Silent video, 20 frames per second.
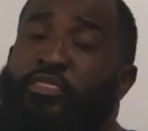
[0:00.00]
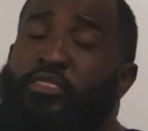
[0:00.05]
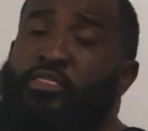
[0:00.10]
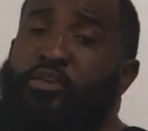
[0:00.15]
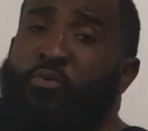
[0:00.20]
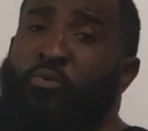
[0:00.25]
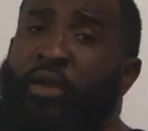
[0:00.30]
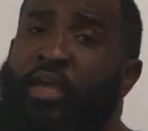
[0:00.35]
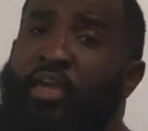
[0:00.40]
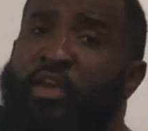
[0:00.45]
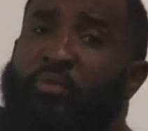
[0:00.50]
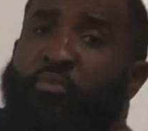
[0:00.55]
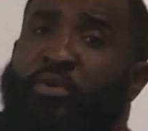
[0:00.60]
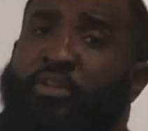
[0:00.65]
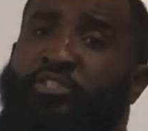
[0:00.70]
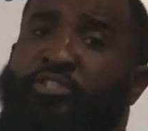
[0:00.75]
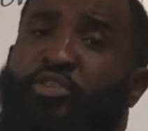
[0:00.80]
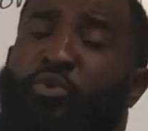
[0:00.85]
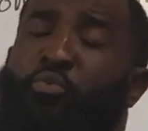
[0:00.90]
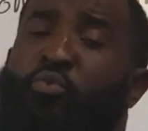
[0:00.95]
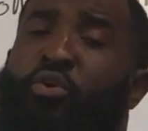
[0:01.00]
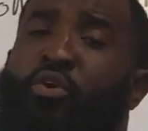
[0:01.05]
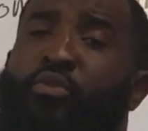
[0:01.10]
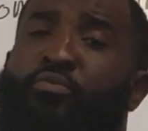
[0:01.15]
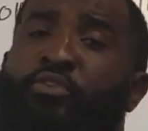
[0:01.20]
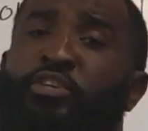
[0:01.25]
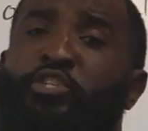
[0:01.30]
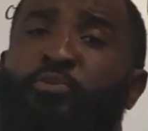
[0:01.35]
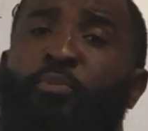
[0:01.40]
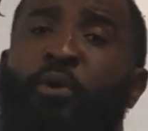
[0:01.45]
the way in which the world
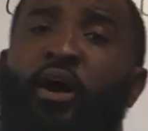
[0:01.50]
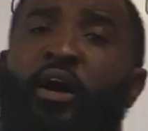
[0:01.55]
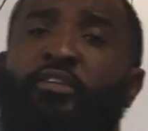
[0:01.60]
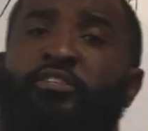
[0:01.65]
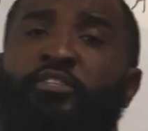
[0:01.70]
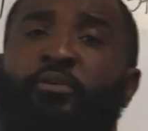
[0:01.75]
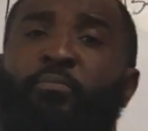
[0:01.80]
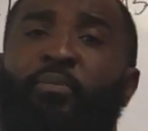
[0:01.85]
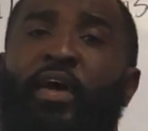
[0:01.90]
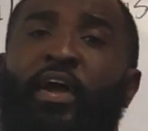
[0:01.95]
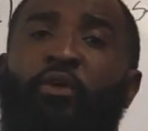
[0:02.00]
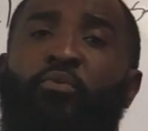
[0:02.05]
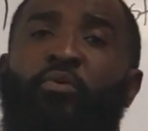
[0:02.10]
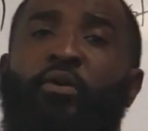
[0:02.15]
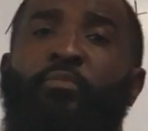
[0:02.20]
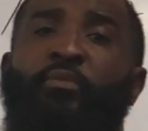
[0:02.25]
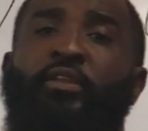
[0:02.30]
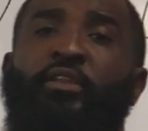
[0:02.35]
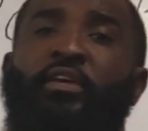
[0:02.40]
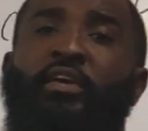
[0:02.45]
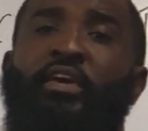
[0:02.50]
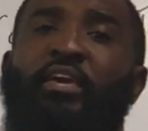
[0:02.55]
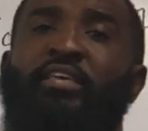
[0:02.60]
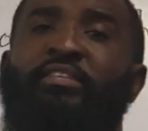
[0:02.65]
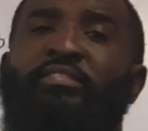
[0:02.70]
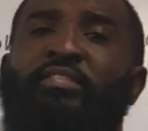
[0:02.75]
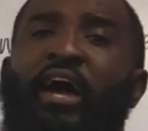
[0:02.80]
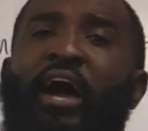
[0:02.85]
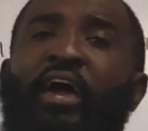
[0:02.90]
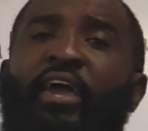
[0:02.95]
responds to black women
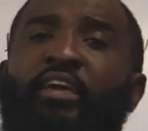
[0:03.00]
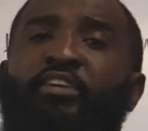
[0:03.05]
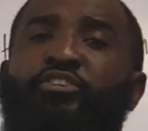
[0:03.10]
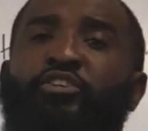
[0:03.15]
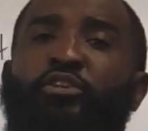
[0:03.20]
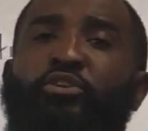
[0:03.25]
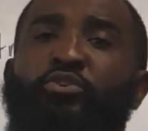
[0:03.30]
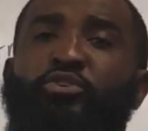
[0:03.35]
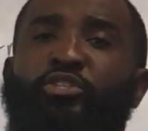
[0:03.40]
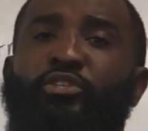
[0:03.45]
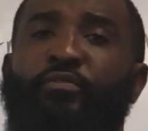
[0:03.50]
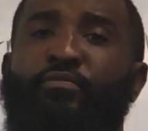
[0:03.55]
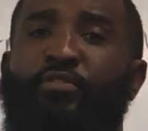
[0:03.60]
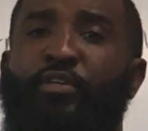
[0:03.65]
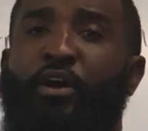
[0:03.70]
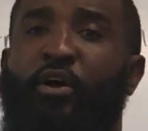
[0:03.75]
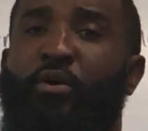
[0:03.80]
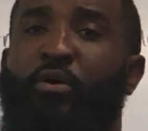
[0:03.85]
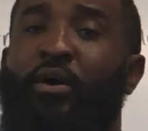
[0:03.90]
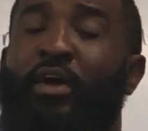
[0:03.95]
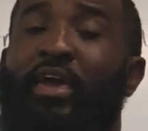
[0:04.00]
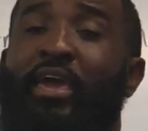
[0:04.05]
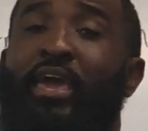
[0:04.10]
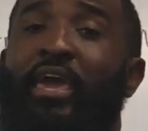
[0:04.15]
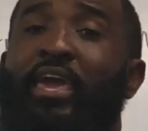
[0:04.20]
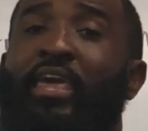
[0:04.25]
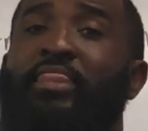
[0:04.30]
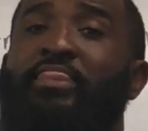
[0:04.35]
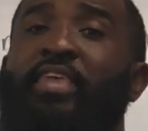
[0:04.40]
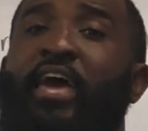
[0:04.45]
is not exclusive, though.
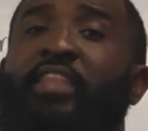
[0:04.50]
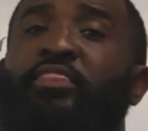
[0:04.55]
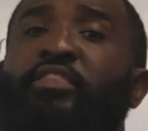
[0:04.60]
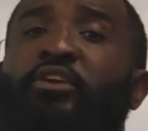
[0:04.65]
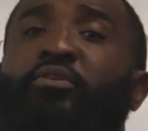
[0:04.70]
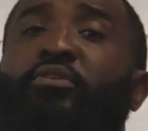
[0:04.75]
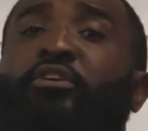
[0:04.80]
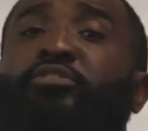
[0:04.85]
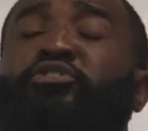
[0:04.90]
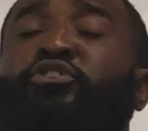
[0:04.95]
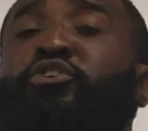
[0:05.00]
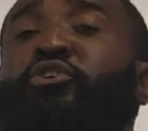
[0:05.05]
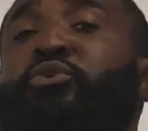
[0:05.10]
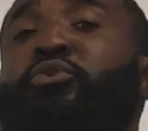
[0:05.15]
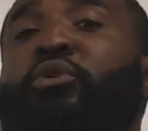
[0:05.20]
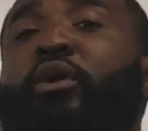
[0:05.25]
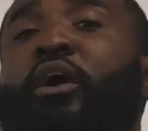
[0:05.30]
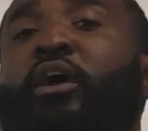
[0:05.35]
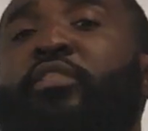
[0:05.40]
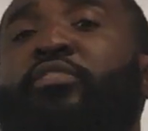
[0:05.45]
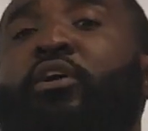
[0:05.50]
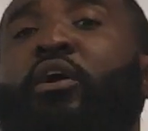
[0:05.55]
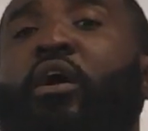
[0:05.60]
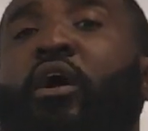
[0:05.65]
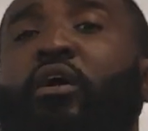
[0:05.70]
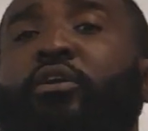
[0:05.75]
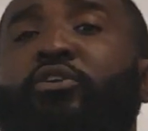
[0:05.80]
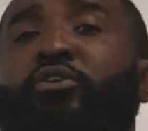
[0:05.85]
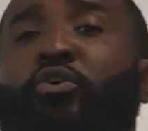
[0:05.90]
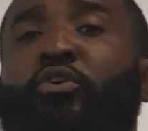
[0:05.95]
in that there are two other
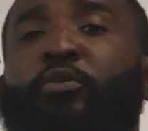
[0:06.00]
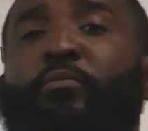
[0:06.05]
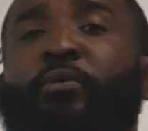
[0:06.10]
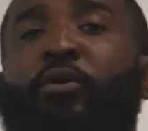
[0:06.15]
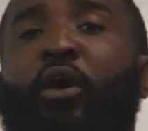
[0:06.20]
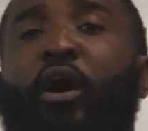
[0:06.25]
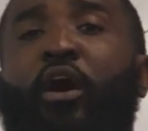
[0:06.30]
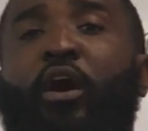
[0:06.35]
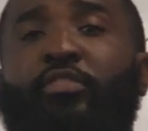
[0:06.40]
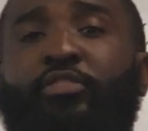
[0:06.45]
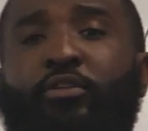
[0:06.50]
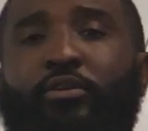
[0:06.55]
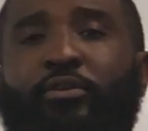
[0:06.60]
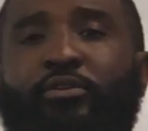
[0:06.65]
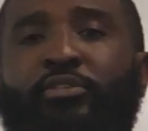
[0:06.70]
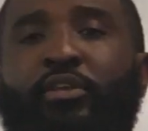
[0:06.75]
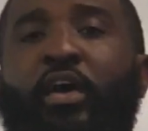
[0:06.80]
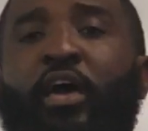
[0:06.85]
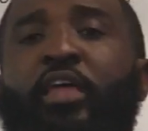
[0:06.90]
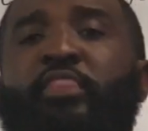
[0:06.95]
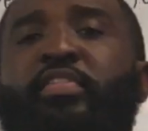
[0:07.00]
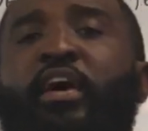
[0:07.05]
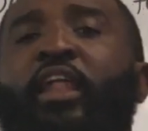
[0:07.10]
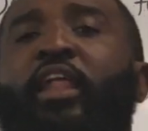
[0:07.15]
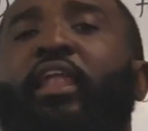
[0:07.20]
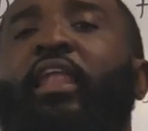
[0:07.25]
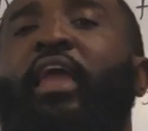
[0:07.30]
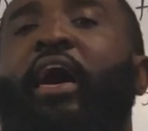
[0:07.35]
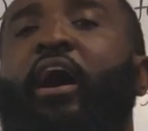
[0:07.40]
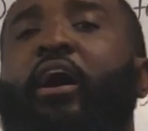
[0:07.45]
notable authors that
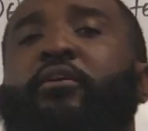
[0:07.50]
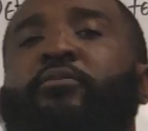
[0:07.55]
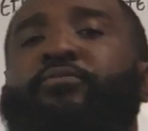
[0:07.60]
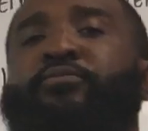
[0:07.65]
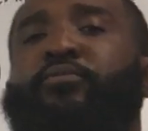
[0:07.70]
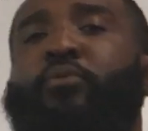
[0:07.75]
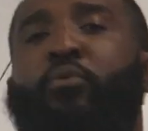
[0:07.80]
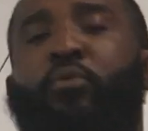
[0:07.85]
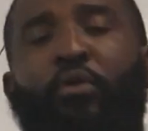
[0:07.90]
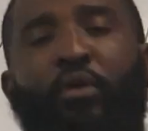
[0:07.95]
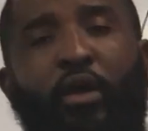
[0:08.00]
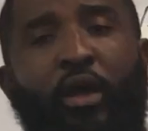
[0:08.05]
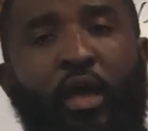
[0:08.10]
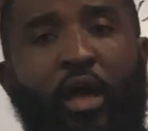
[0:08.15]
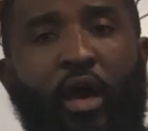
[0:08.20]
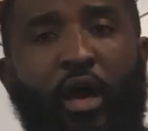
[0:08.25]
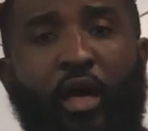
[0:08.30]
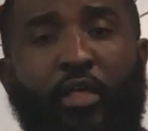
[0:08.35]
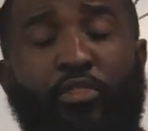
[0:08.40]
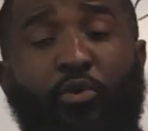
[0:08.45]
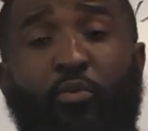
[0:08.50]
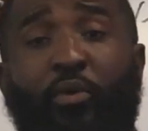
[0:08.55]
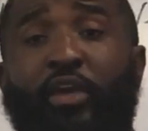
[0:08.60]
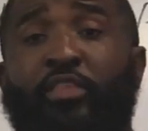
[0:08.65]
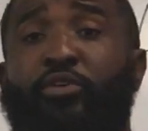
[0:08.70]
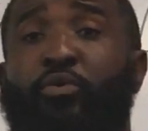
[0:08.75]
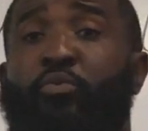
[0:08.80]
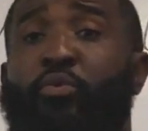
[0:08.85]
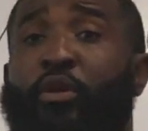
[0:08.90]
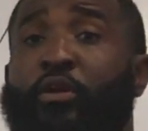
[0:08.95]
allow for the way
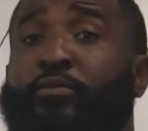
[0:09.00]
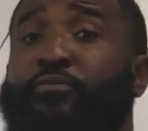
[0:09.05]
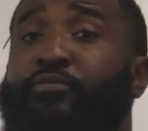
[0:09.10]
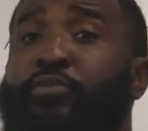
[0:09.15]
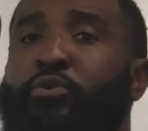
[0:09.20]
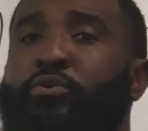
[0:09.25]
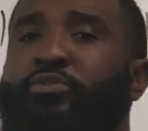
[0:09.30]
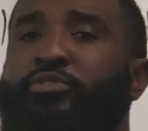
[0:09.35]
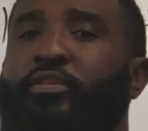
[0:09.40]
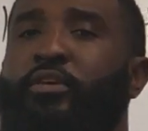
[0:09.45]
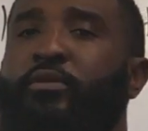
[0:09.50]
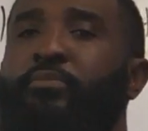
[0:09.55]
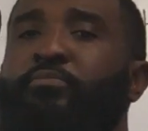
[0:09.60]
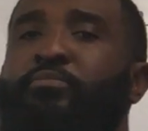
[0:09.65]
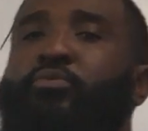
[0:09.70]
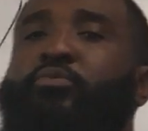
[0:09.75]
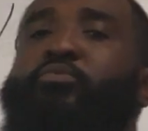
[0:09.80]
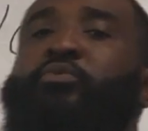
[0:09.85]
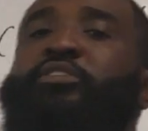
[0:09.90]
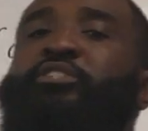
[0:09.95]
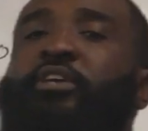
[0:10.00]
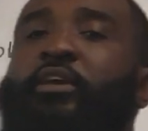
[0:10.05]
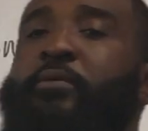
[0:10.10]
the world views them, which